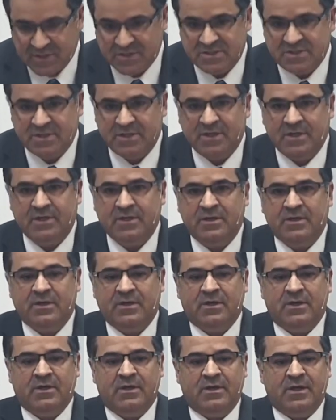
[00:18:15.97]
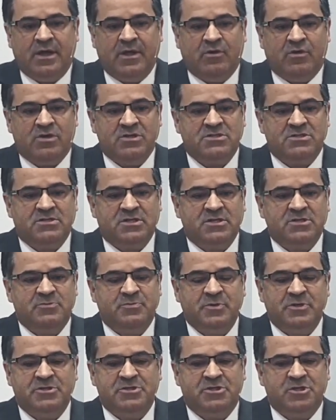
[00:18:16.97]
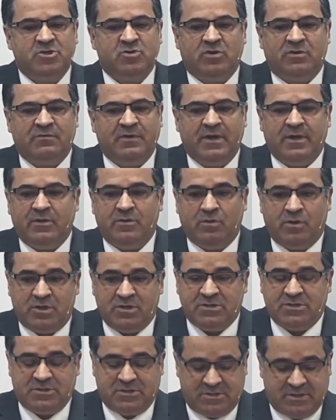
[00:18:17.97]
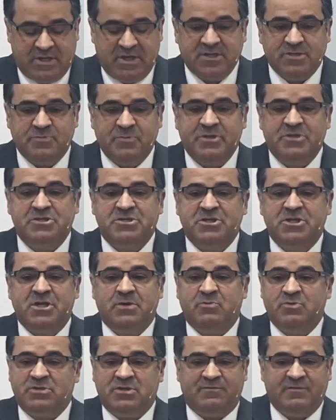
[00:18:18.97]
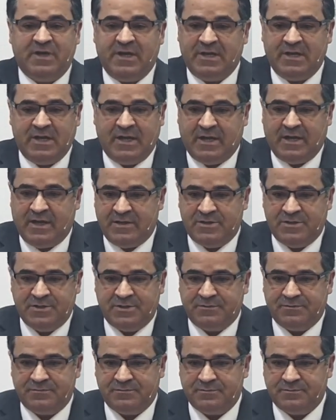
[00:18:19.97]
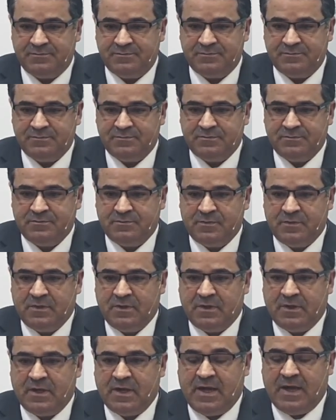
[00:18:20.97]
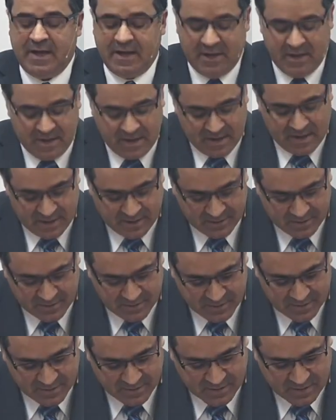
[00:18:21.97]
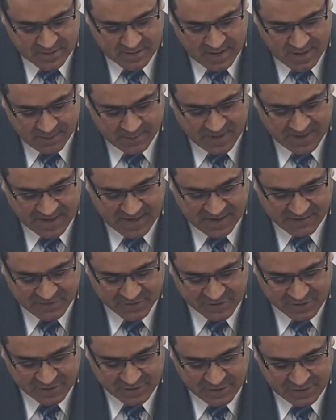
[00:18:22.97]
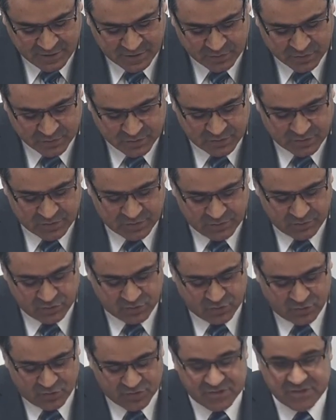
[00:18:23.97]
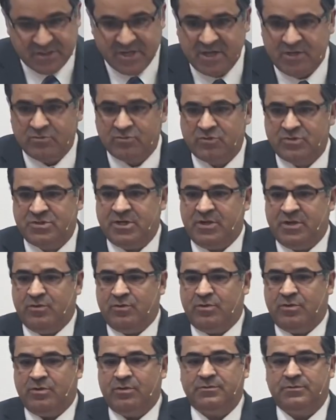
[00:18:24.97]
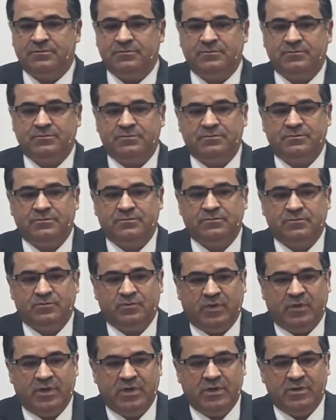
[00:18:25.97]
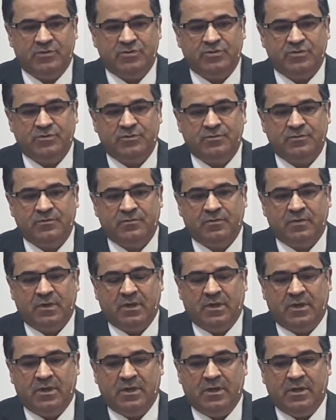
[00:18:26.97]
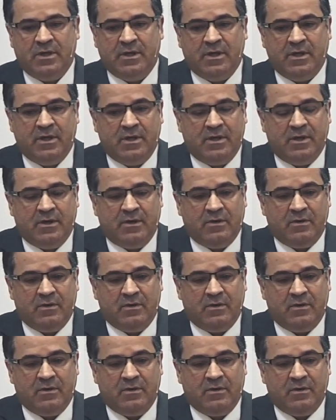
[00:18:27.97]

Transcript: That's the only way for this to happen, is when we relay the truth, carry the truth, carry the word of God, God's advices. Isn't it true?